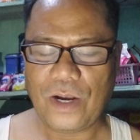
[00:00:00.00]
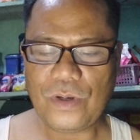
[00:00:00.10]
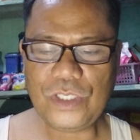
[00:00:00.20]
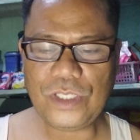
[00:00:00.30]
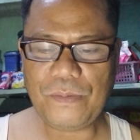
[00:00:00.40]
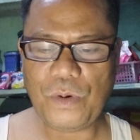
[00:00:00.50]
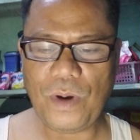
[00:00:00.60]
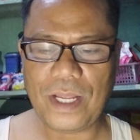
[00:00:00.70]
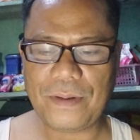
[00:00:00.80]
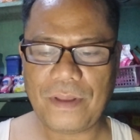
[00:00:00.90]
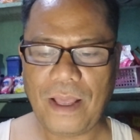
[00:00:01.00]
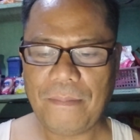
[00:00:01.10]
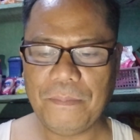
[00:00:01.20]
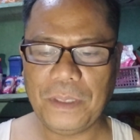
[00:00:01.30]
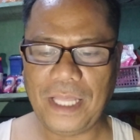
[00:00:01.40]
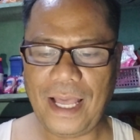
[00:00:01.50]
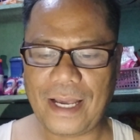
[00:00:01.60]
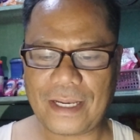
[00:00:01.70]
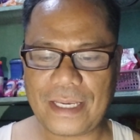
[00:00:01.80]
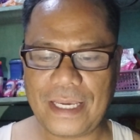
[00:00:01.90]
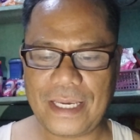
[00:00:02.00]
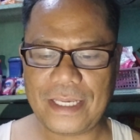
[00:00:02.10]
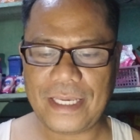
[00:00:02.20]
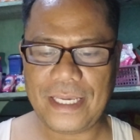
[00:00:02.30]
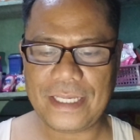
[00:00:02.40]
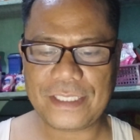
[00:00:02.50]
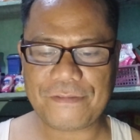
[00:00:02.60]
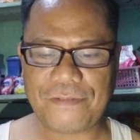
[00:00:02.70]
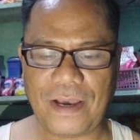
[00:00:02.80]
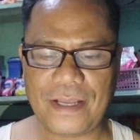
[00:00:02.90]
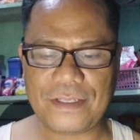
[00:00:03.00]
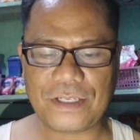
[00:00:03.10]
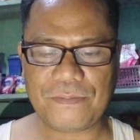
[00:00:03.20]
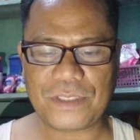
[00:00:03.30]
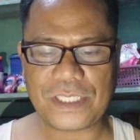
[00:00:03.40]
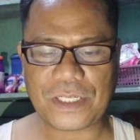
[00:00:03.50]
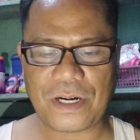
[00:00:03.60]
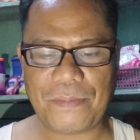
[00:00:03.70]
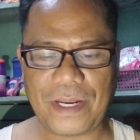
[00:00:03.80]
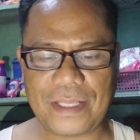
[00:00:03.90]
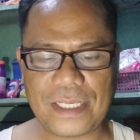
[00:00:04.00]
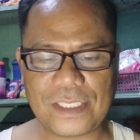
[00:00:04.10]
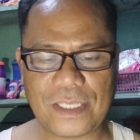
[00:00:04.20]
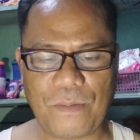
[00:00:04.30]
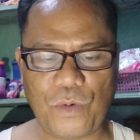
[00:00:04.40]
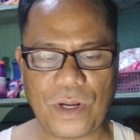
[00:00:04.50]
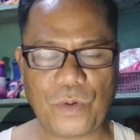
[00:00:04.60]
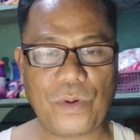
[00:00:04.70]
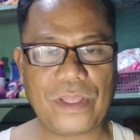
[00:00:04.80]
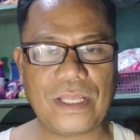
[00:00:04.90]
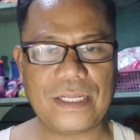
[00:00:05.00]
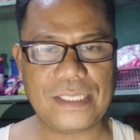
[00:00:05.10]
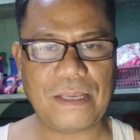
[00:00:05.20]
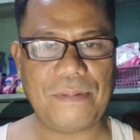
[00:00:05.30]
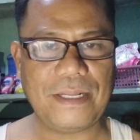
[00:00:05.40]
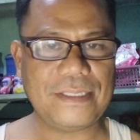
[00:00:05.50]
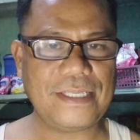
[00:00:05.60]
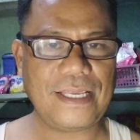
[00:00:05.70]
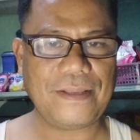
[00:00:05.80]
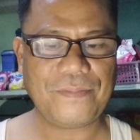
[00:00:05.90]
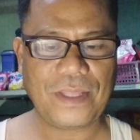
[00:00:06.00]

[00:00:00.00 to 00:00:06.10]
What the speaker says: Question number 1. Blank, he is fond of discriminating someone with disability.